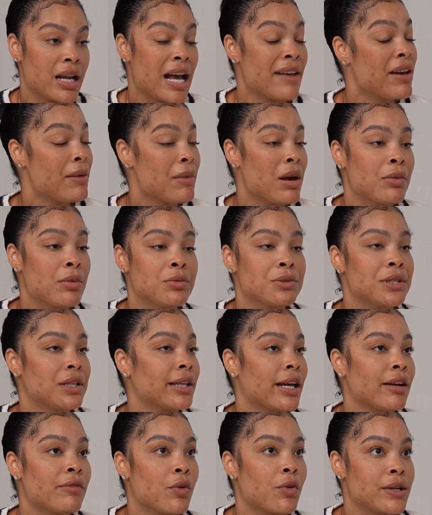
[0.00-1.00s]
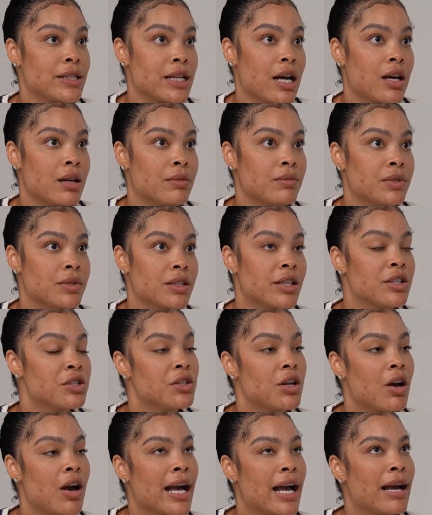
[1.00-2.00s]
I've had my boobs done like 4 times. Because, you
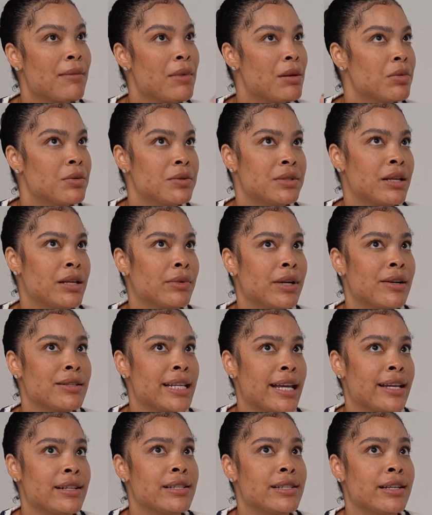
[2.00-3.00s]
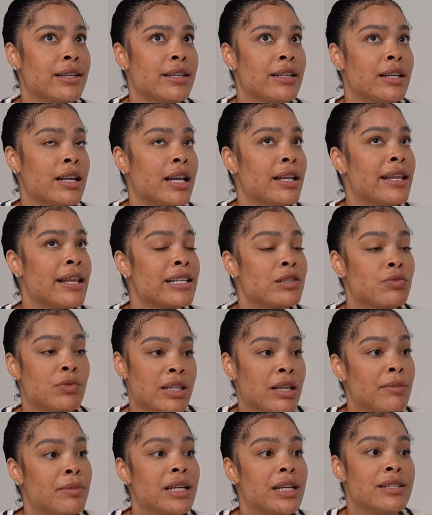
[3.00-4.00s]
know, I got my boobs done when I was 18, and that's when
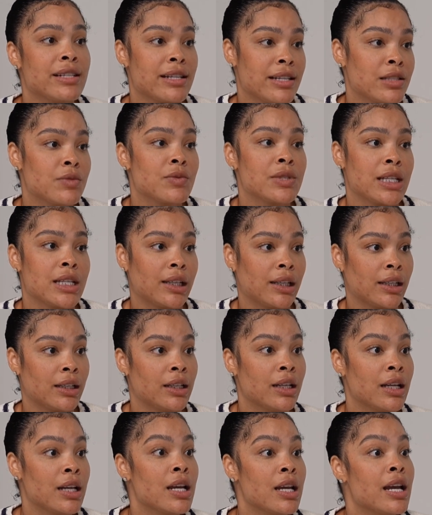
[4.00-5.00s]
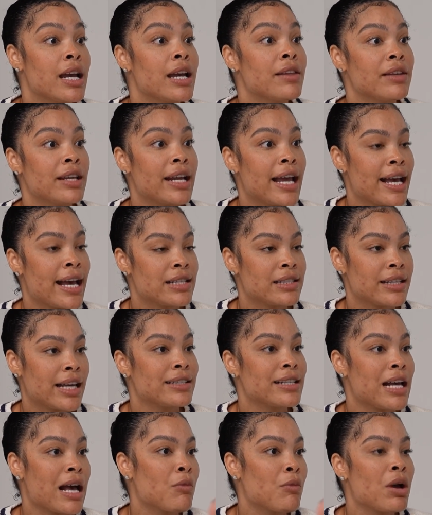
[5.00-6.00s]
the big titties was in. And then as like
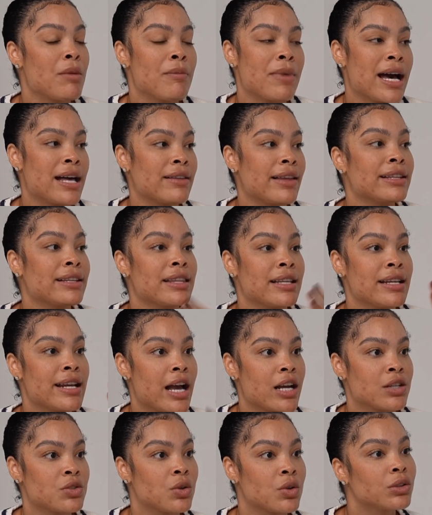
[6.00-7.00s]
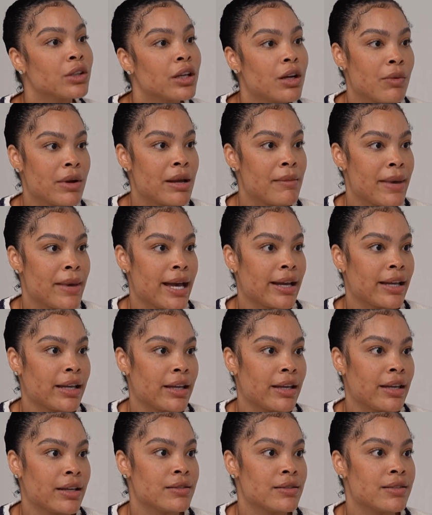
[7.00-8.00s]
time went by, like the natural look went back in.